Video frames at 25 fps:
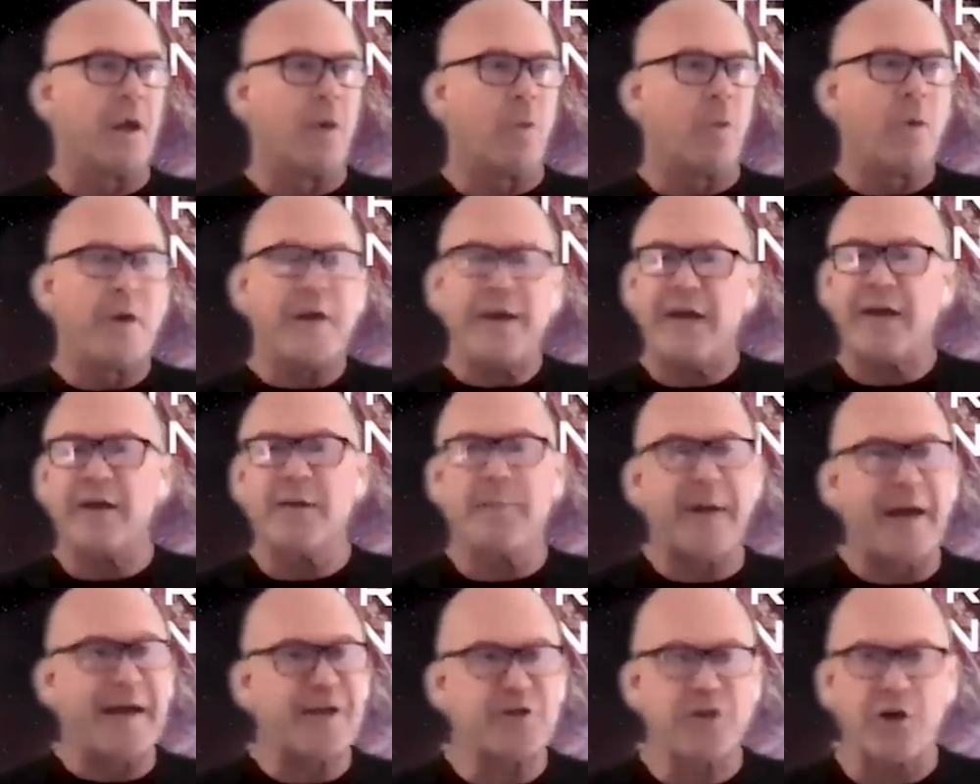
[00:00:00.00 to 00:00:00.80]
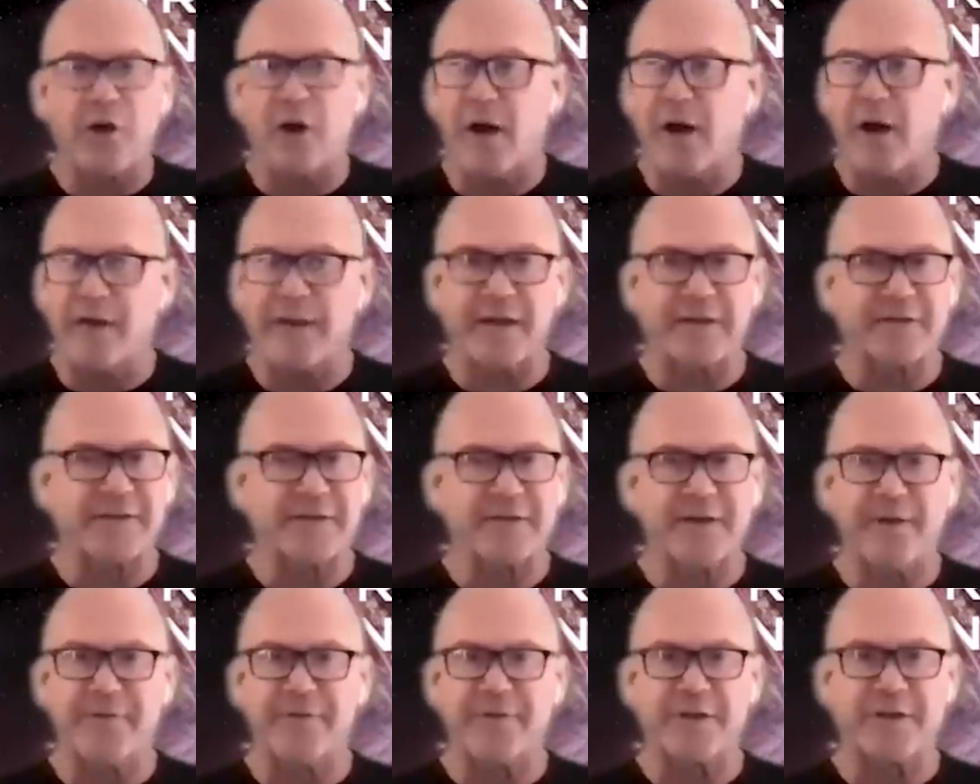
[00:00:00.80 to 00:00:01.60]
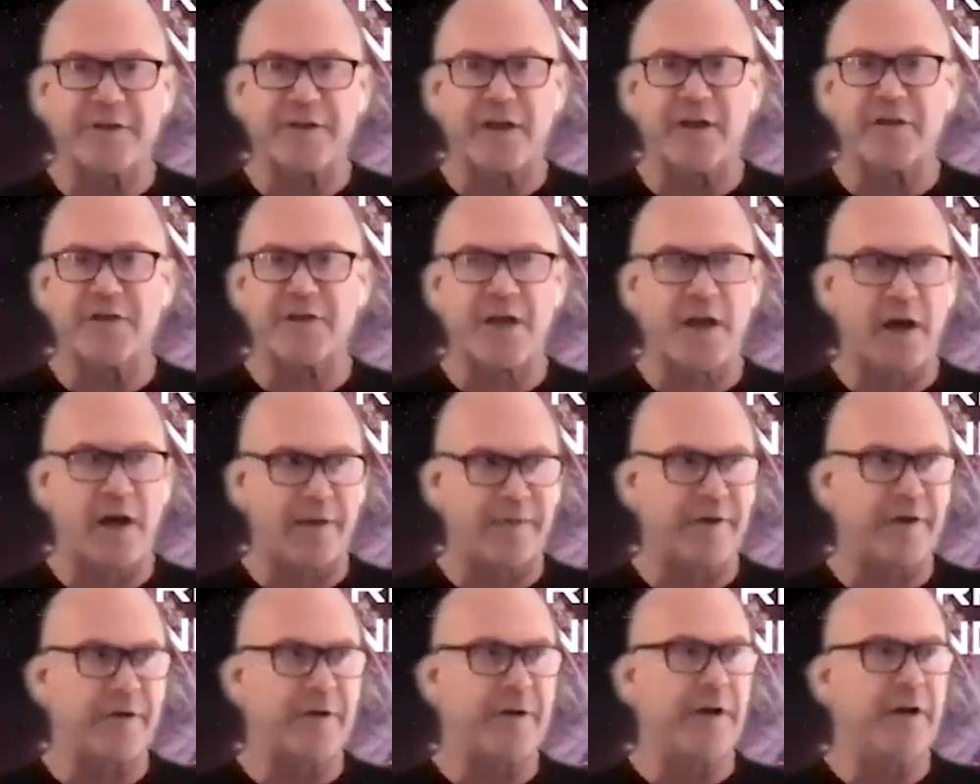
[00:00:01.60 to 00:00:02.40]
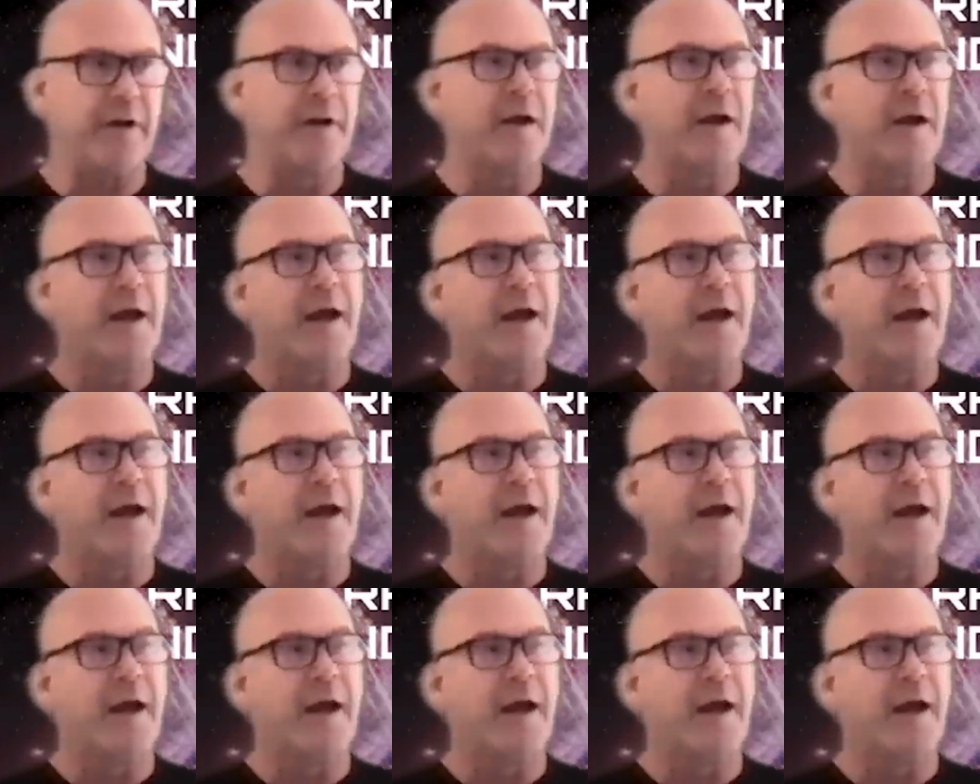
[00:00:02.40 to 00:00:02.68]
We need to make sure all that stuff is covered.